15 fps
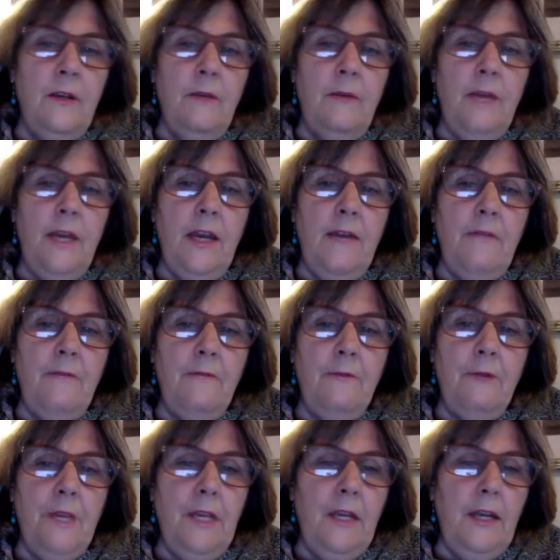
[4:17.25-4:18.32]
we have
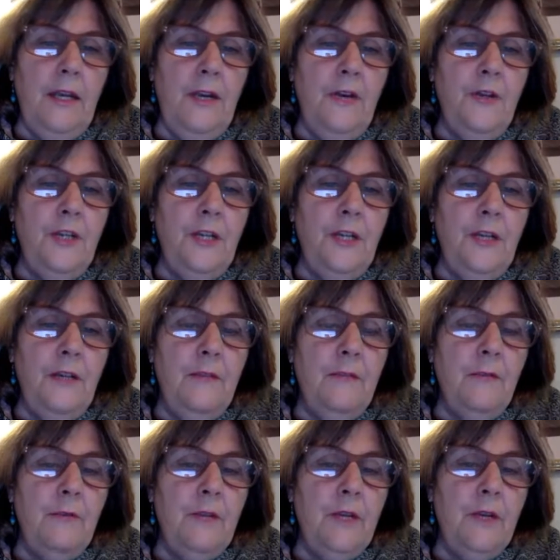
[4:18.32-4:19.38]
green energy,
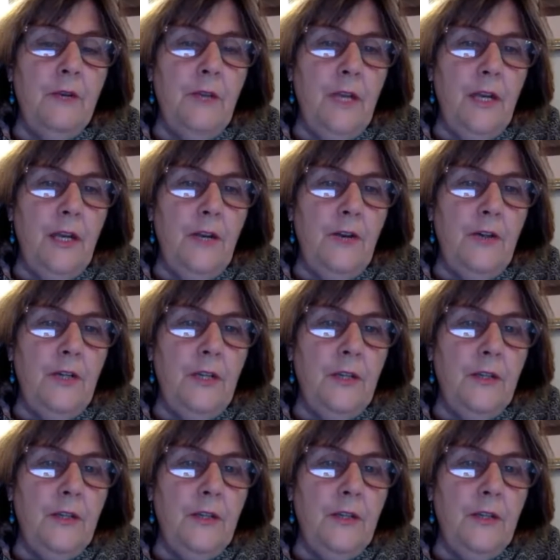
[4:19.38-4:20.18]
Marin green energy.